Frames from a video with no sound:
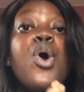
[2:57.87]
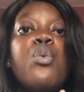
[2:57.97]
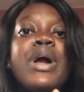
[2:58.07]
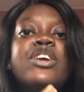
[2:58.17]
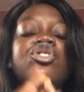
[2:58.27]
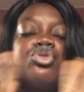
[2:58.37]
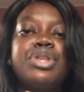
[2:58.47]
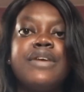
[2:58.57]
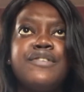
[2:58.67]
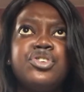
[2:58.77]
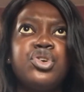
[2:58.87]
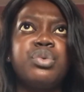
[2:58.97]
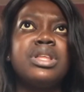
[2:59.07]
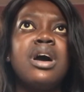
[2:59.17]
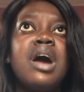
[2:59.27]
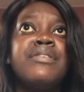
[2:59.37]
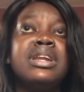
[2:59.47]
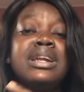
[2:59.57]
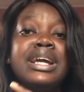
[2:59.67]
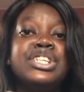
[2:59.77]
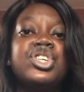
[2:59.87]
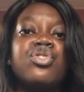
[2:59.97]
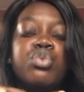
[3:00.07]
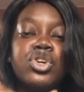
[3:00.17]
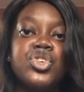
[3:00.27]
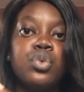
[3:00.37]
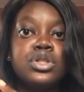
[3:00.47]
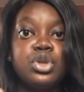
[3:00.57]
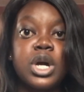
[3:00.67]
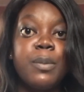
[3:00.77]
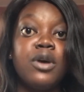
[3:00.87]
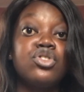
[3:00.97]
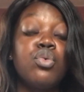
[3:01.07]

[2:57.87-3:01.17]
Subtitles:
When you shoot a video without having an idea of what you want to talk about or